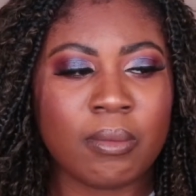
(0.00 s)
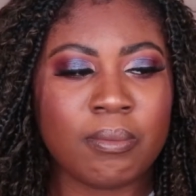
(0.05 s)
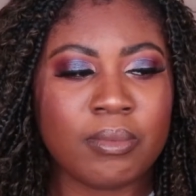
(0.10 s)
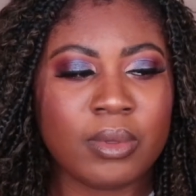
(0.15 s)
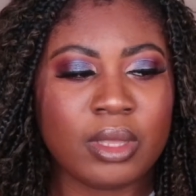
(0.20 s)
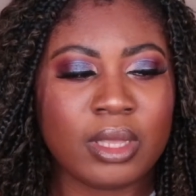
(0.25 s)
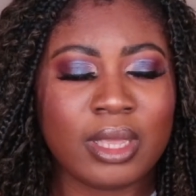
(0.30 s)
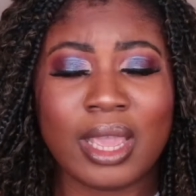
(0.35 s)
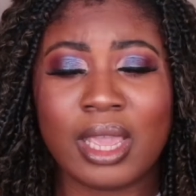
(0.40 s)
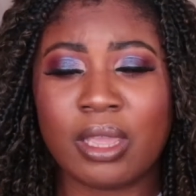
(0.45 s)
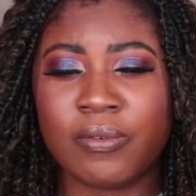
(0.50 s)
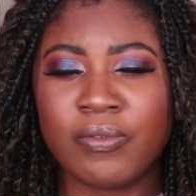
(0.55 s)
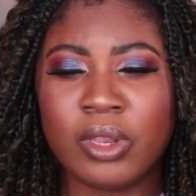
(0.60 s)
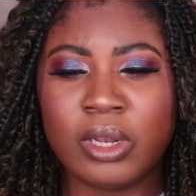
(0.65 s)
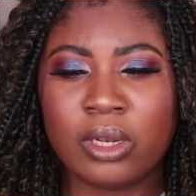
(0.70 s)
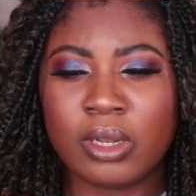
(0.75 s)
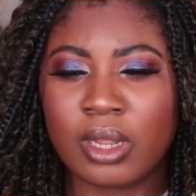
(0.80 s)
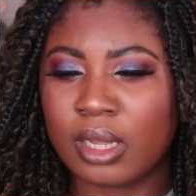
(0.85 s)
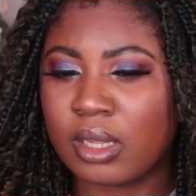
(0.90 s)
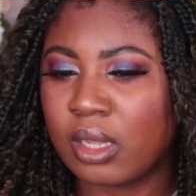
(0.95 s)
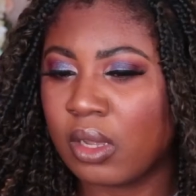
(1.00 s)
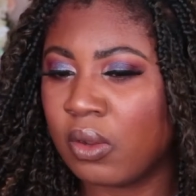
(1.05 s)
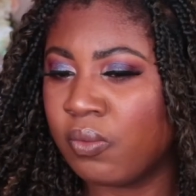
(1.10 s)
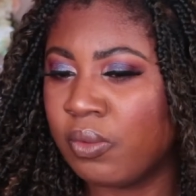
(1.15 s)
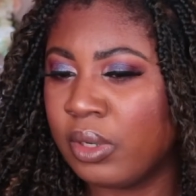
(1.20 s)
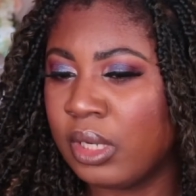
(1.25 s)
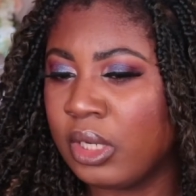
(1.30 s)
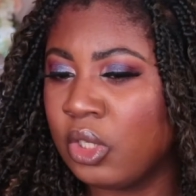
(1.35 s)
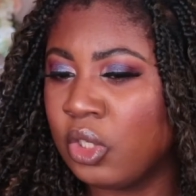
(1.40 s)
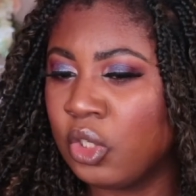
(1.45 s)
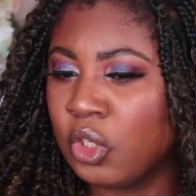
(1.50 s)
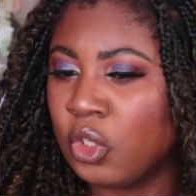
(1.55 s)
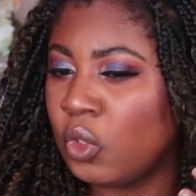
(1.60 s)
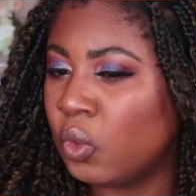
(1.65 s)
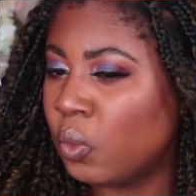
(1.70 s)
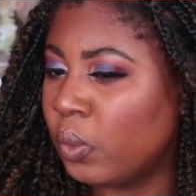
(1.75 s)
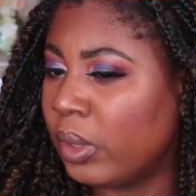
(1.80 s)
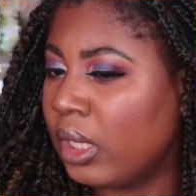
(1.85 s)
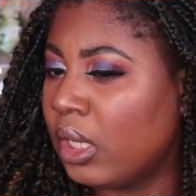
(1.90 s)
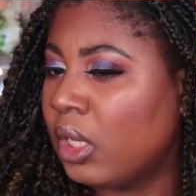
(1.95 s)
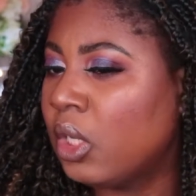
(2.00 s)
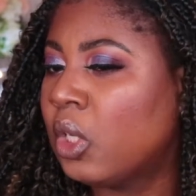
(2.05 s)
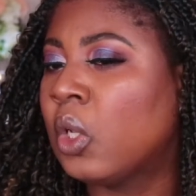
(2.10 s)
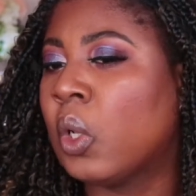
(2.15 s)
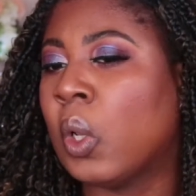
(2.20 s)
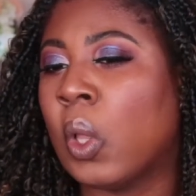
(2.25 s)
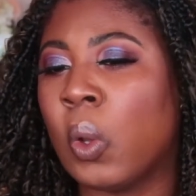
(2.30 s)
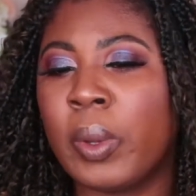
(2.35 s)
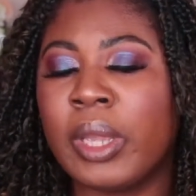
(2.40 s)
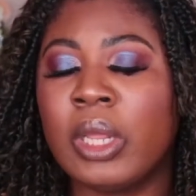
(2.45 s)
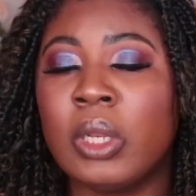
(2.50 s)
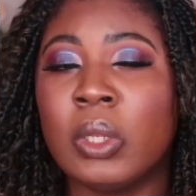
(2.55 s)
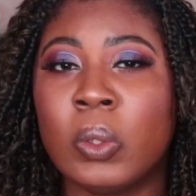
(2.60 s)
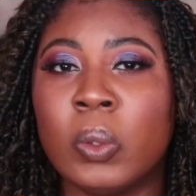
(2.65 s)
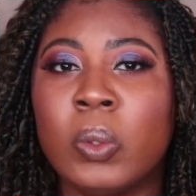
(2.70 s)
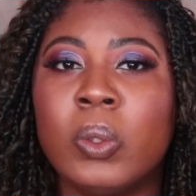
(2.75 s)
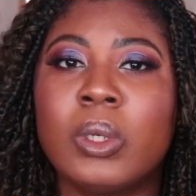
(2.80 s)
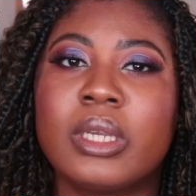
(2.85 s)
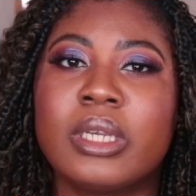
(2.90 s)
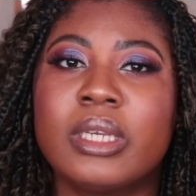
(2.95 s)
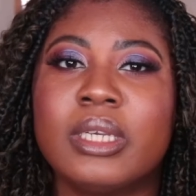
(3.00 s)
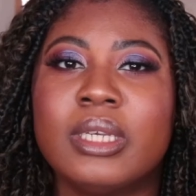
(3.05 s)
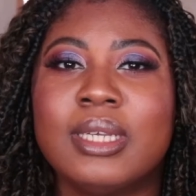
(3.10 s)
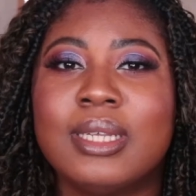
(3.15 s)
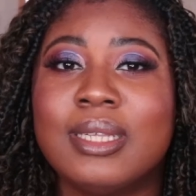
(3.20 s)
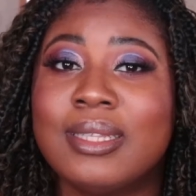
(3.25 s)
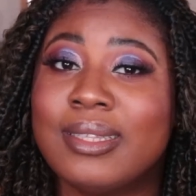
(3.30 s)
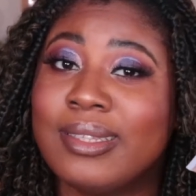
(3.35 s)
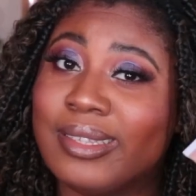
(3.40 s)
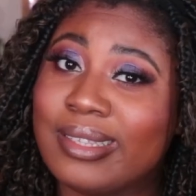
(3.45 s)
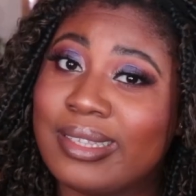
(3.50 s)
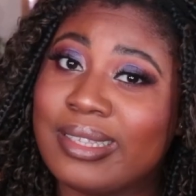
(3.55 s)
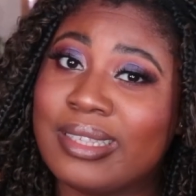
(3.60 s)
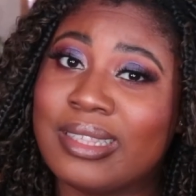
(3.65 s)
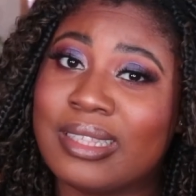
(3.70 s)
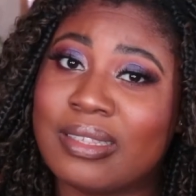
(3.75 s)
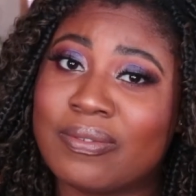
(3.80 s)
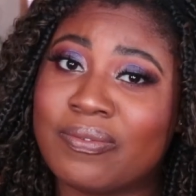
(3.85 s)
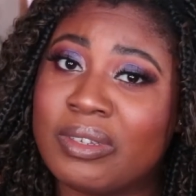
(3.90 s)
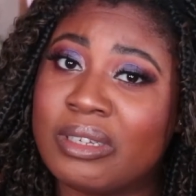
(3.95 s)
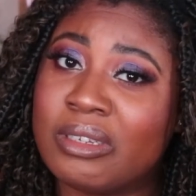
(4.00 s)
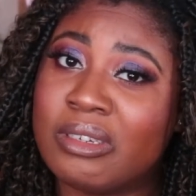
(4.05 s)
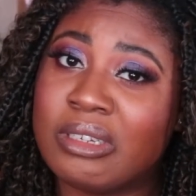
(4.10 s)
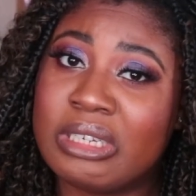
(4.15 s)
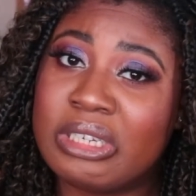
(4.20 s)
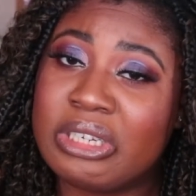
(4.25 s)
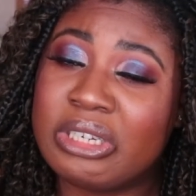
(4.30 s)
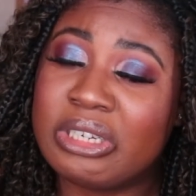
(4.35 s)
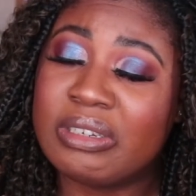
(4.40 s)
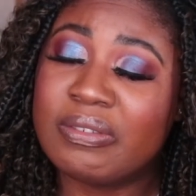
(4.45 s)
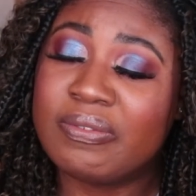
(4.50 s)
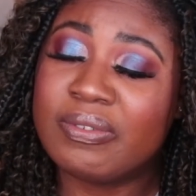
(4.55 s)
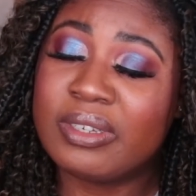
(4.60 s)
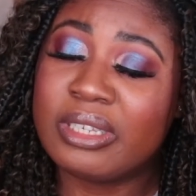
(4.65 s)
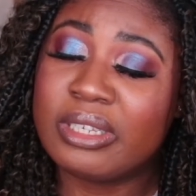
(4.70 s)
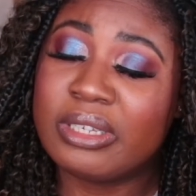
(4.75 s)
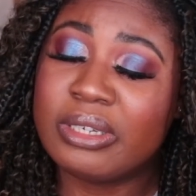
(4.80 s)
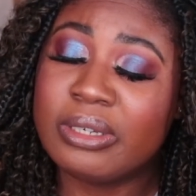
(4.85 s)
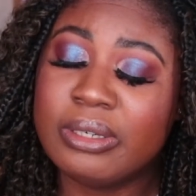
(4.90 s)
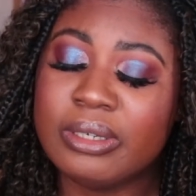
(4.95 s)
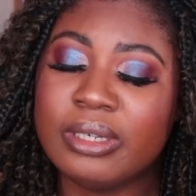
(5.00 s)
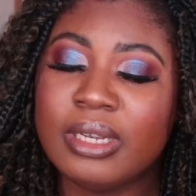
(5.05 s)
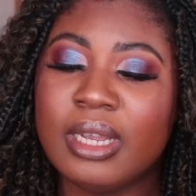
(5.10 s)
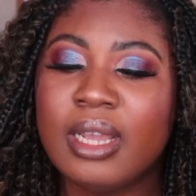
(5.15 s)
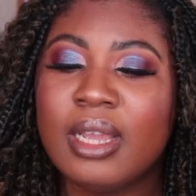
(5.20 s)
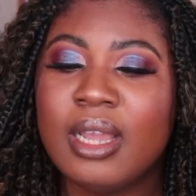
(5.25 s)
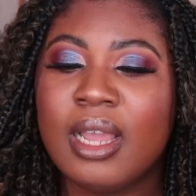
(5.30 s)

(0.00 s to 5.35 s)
yeah, if you like a really dewy, glowy look, this is the foundation for you.